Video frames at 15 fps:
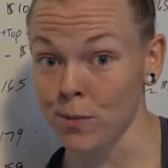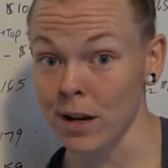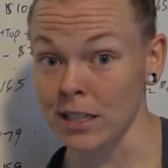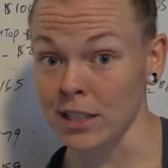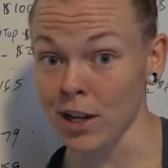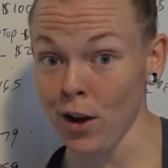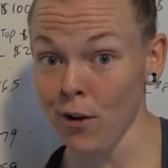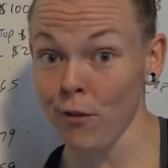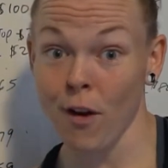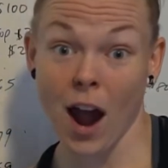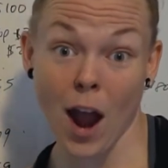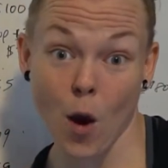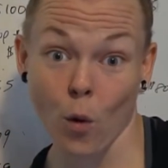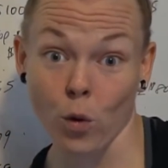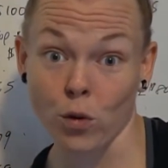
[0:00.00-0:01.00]
myself,
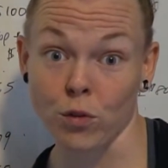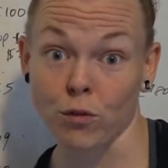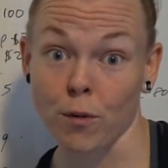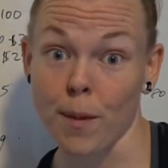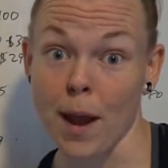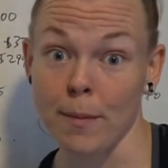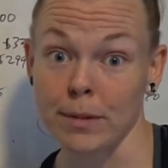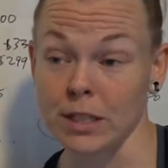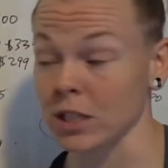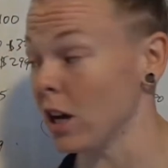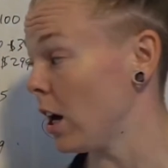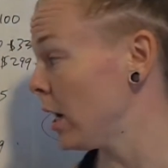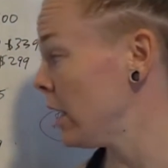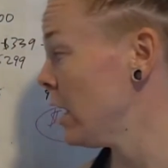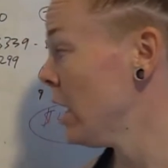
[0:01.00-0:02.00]
I ordered from
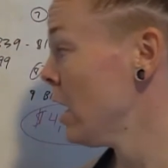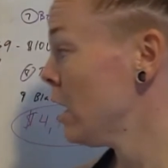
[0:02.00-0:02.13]
Amazon.